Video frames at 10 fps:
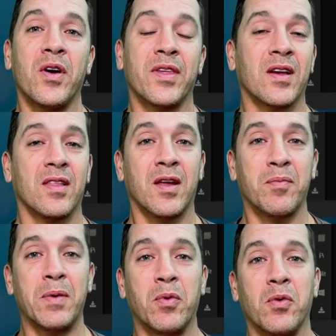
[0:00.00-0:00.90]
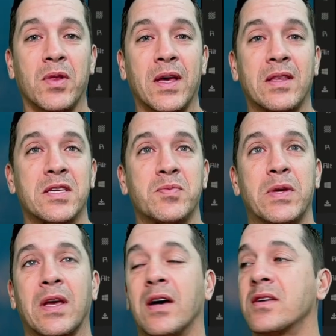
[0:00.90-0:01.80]
I think a lot of people will like this
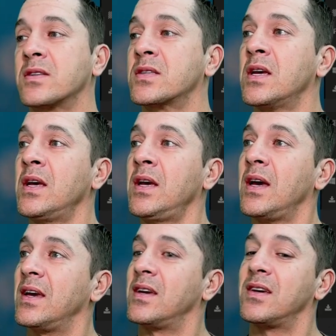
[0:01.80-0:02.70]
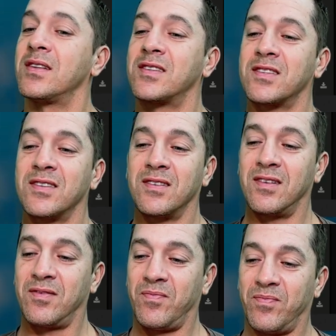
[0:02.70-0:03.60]
because it's
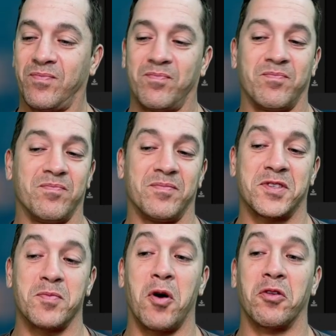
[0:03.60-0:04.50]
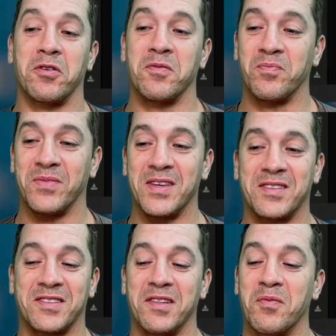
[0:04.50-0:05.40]
smaller, it's
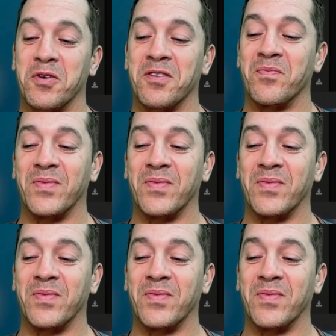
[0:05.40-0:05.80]
slimmer.